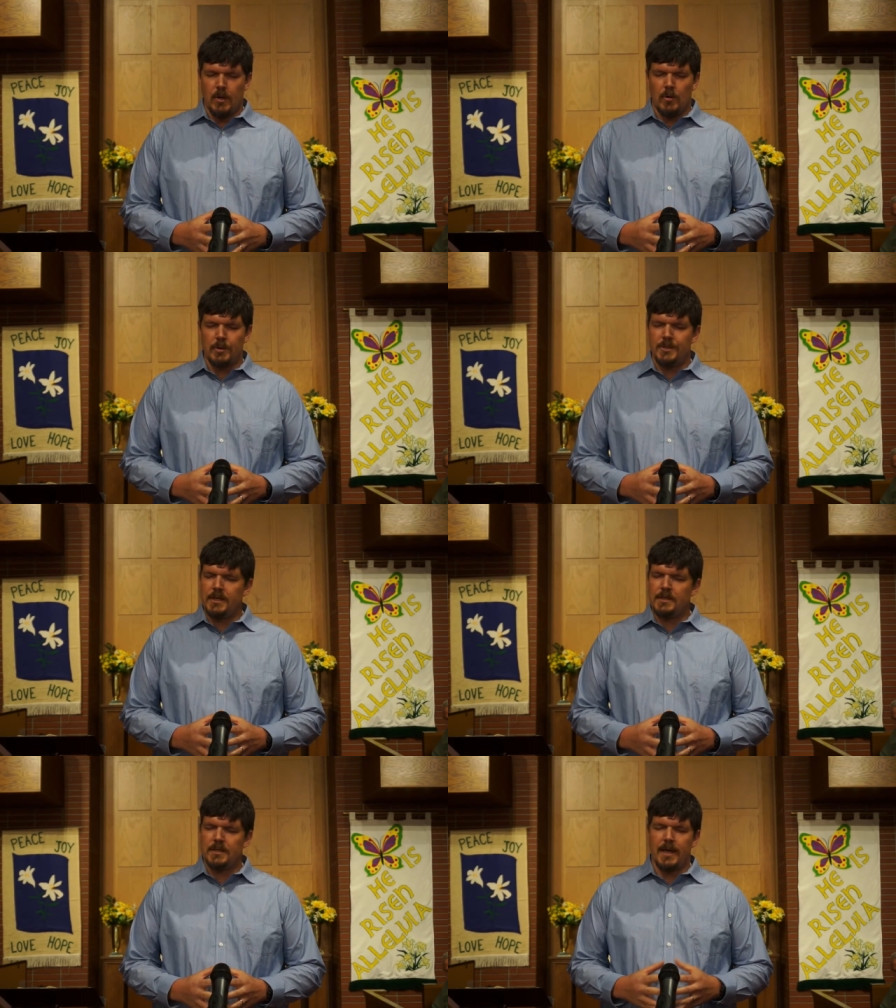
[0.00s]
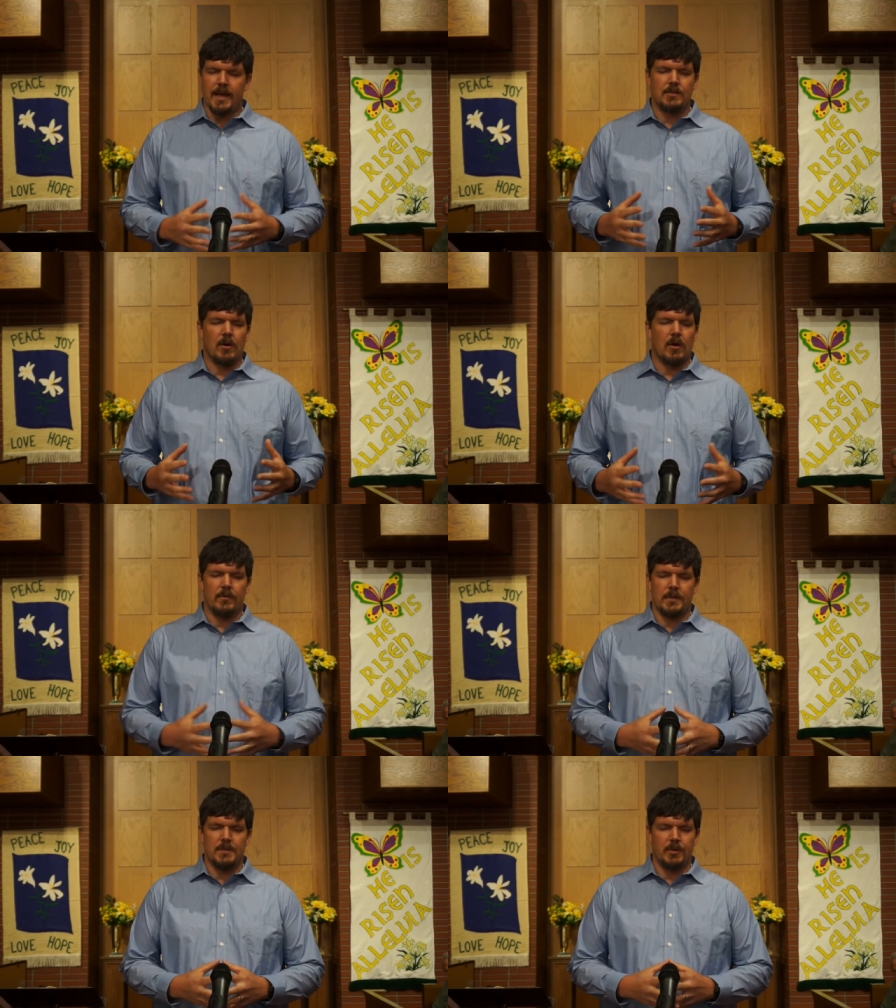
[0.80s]
Lord Jesus, I ask all
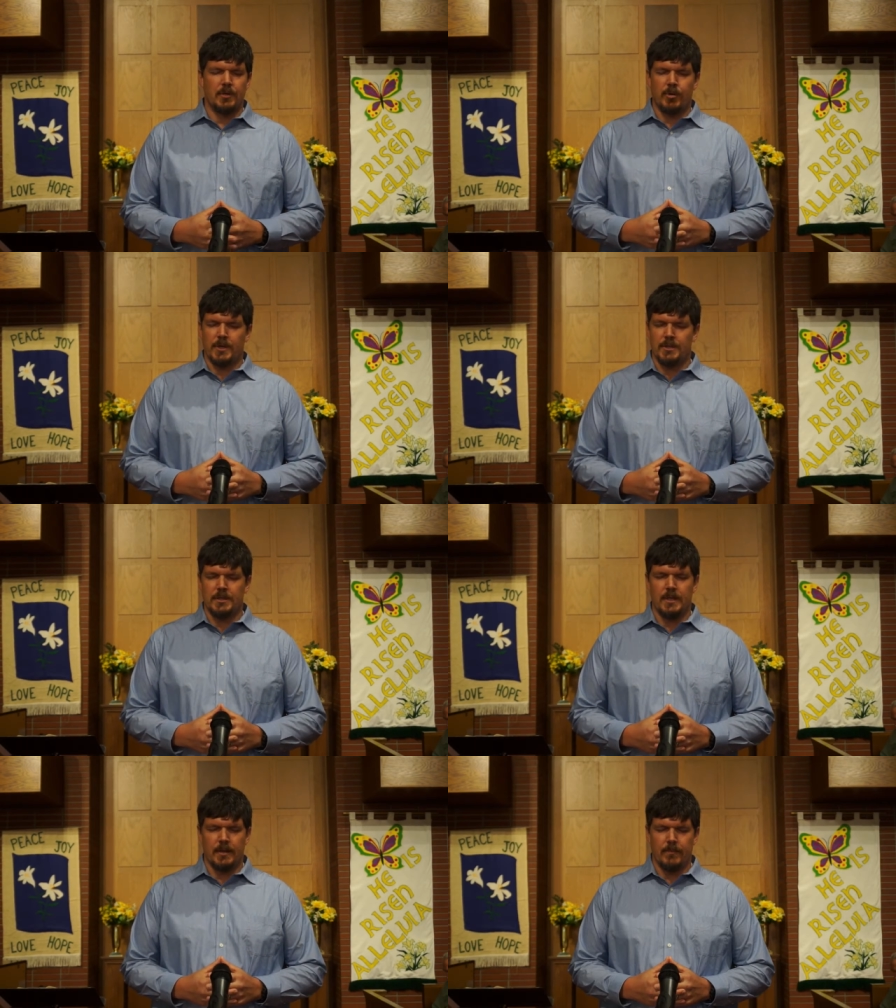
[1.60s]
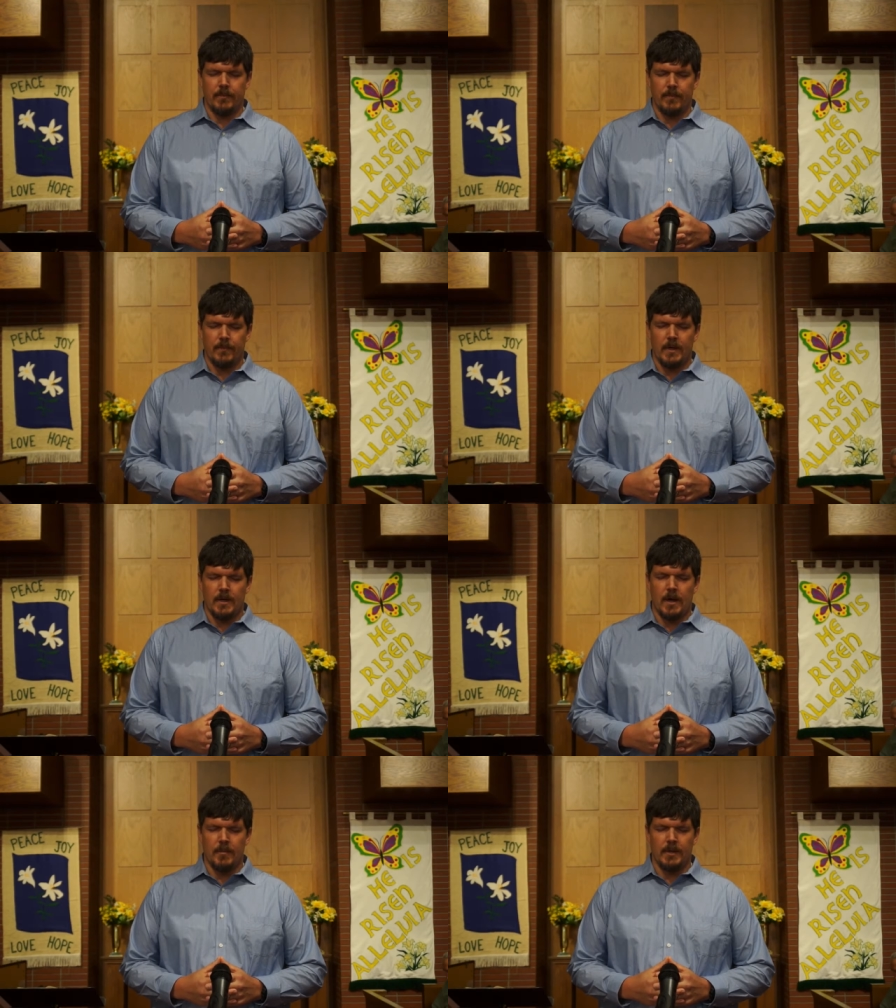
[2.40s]
of this in your precious name.
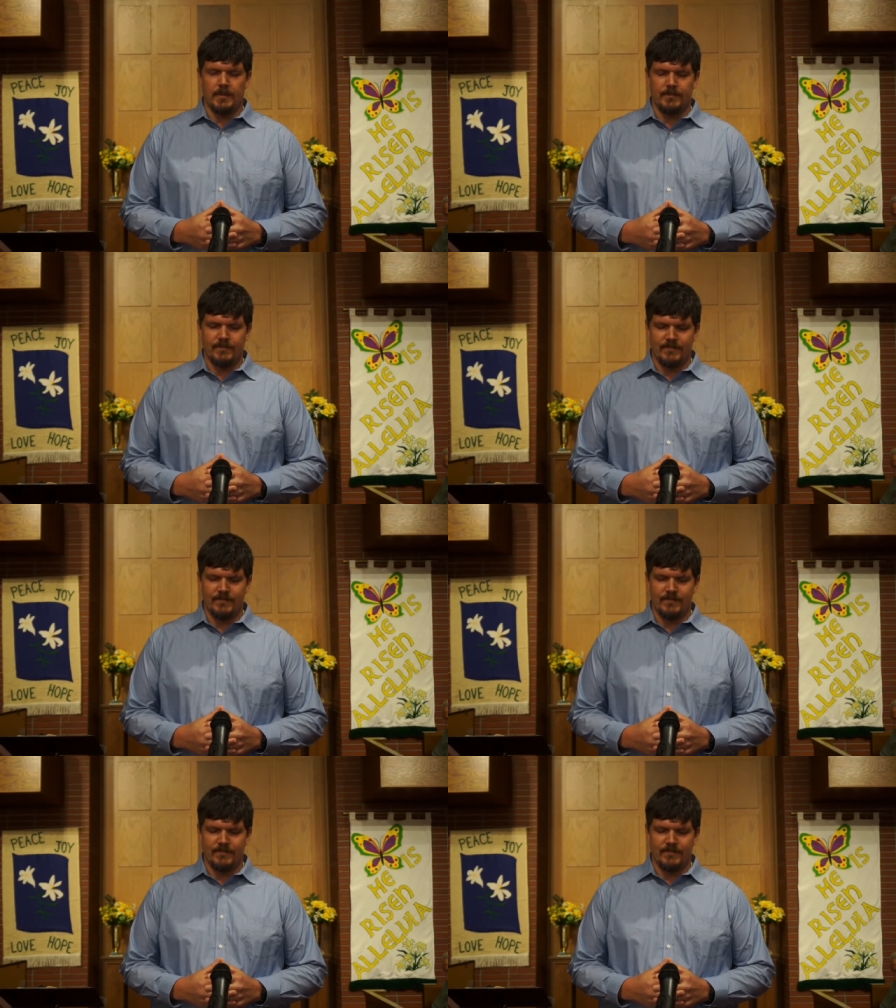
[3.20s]
Amen.